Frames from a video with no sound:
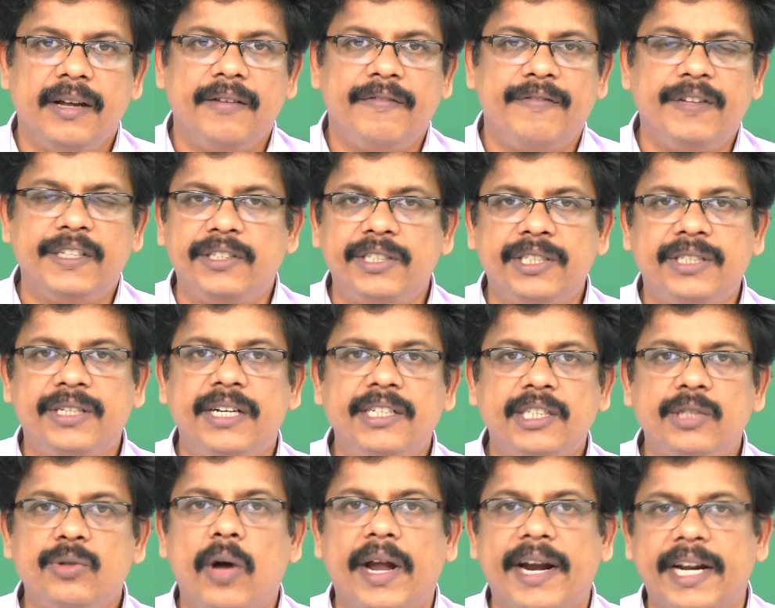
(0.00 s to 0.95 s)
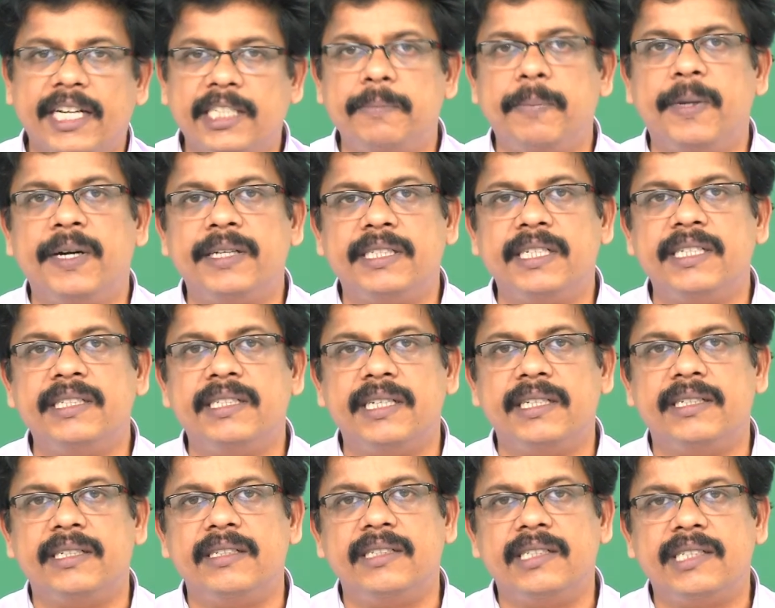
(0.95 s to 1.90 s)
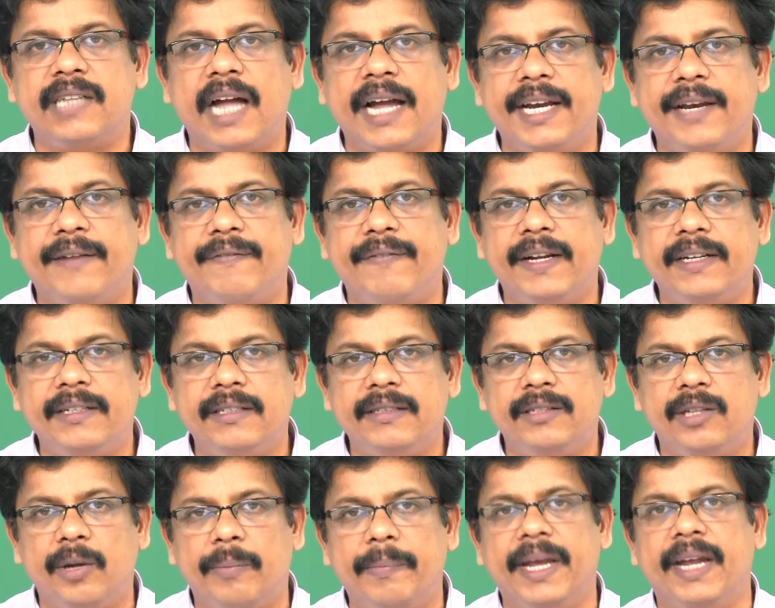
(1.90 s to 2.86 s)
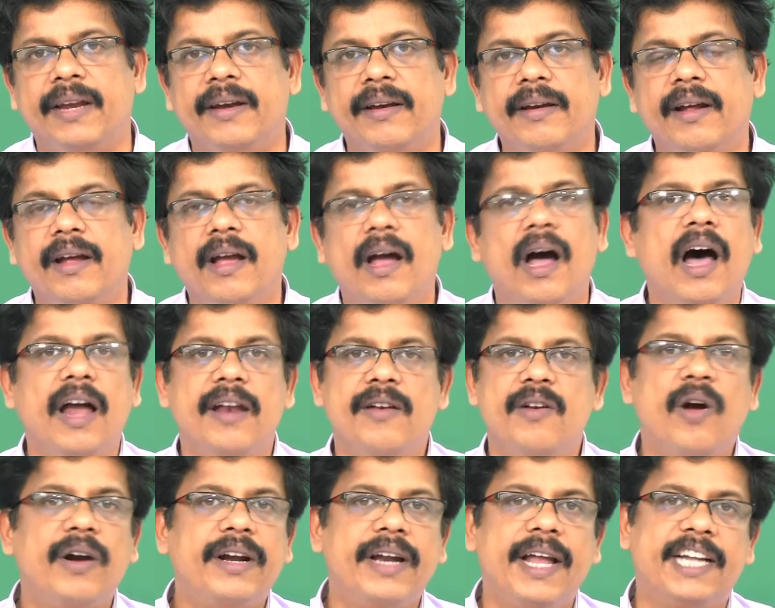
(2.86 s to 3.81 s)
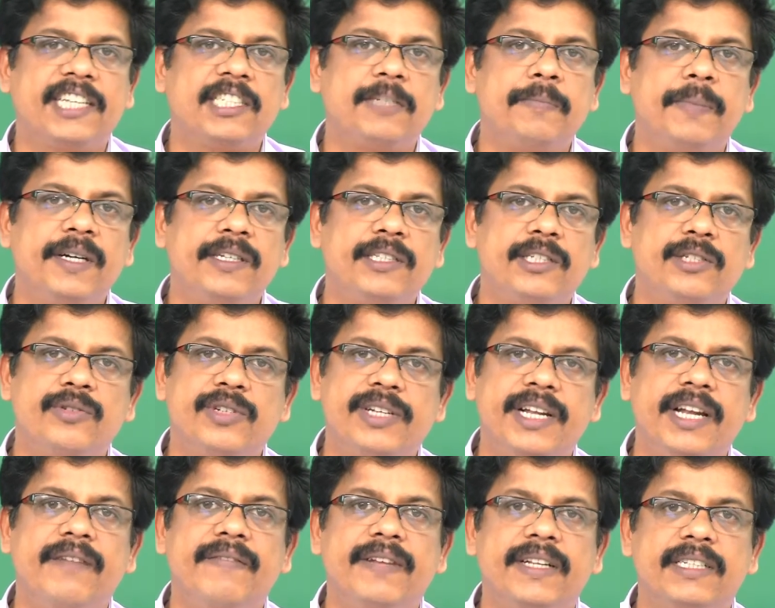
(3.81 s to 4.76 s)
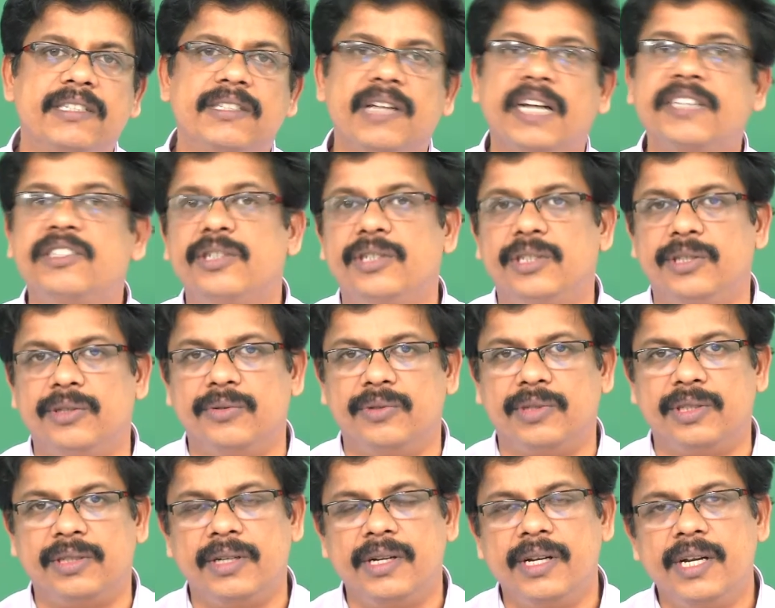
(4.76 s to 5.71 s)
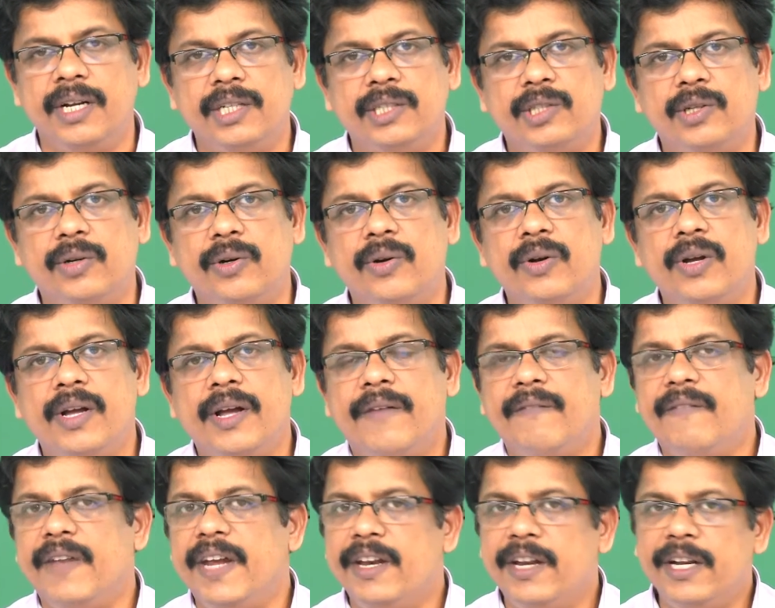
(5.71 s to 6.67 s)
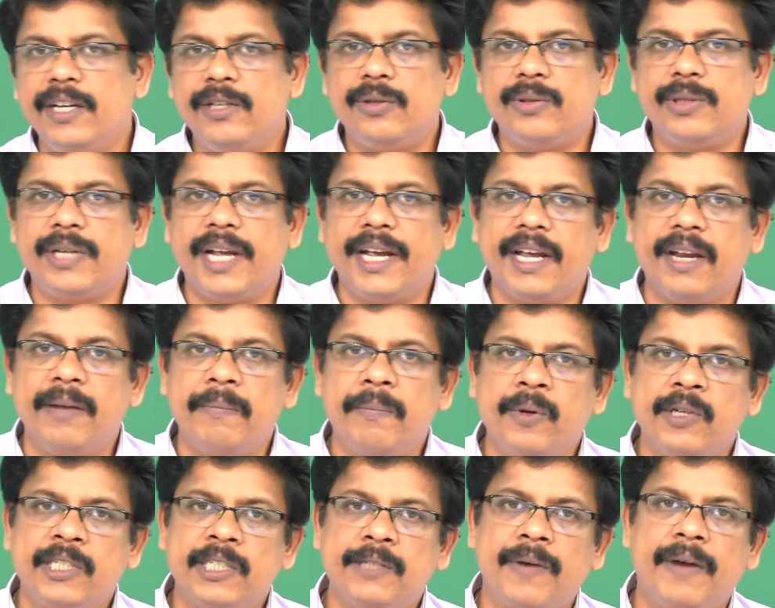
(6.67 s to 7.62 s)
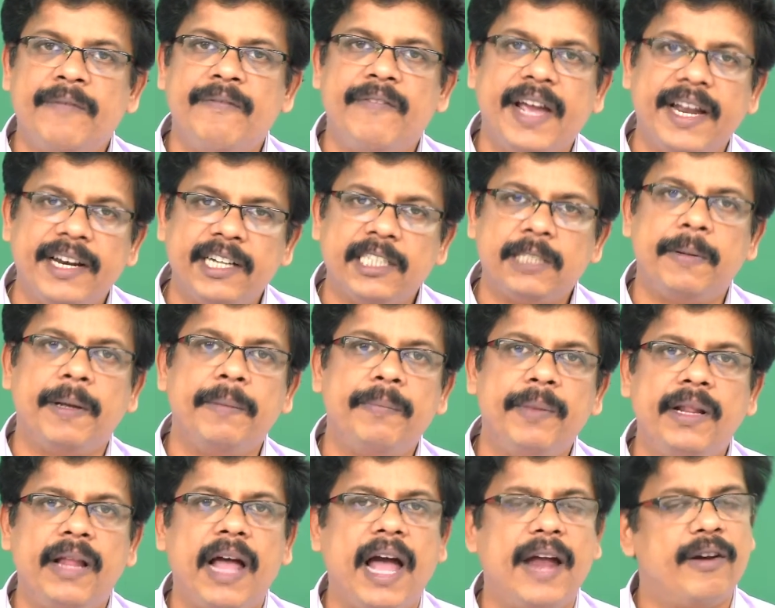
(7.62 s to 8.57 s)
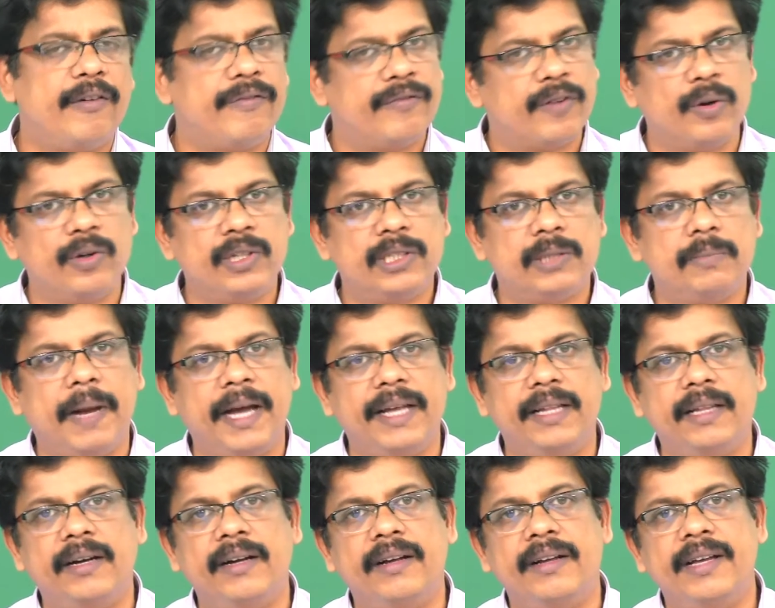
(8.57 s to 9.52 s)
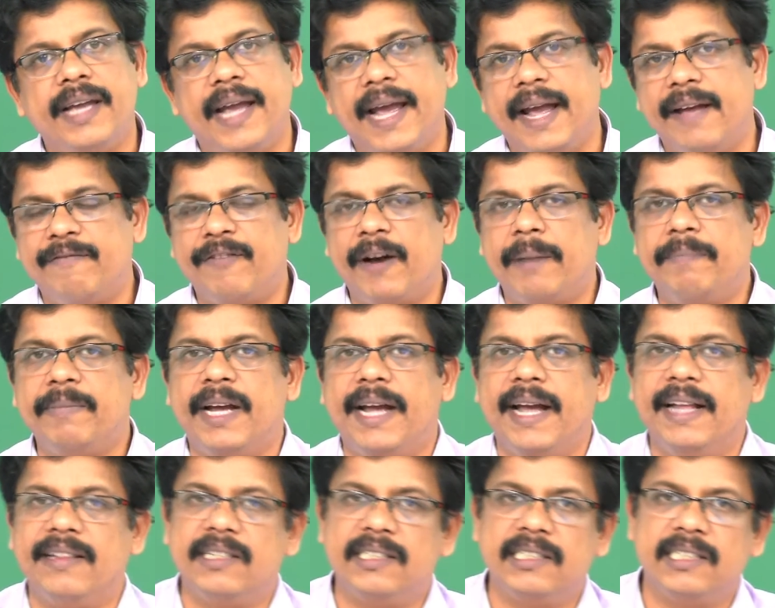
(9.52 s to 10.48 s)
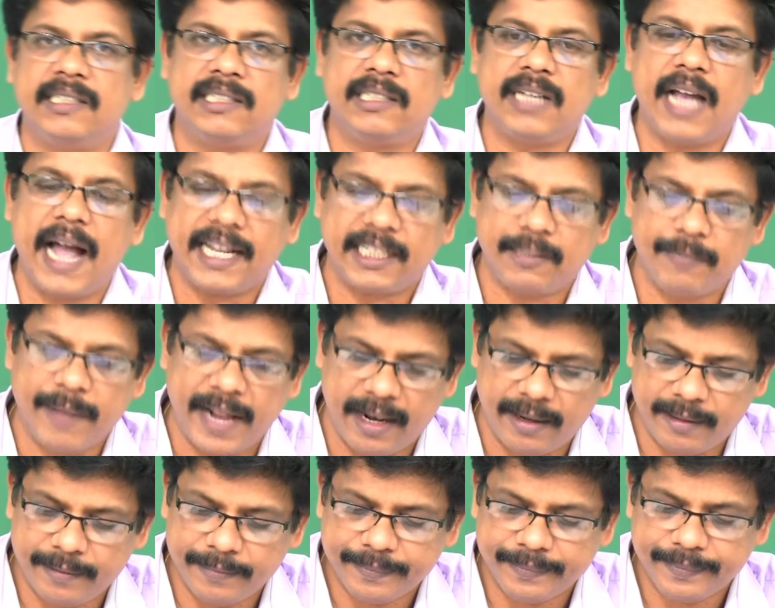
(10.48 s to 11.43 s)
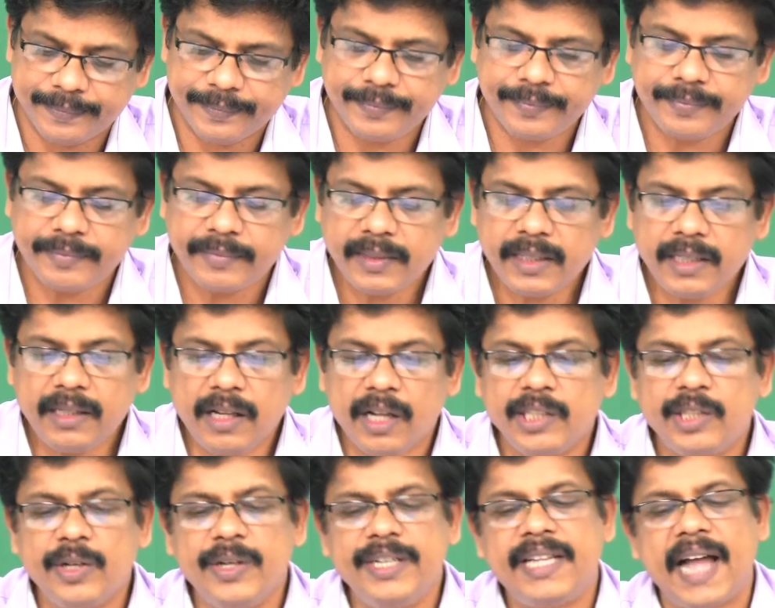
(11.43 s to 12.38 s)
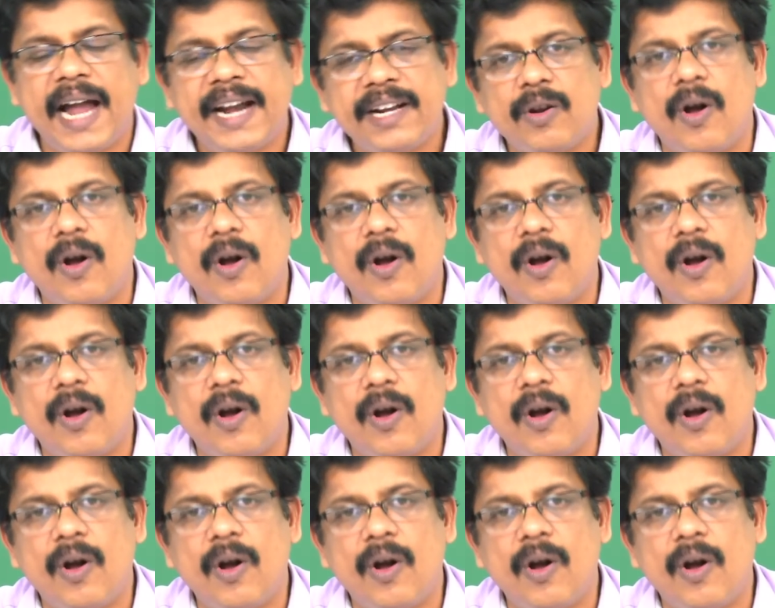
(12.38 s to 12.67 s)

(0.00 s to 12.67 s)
Physicians who are experts in certain scientific domain are not experts to deal with such issues. So, we need to take inputs from various people, and of course from the ethicist as well. So, in that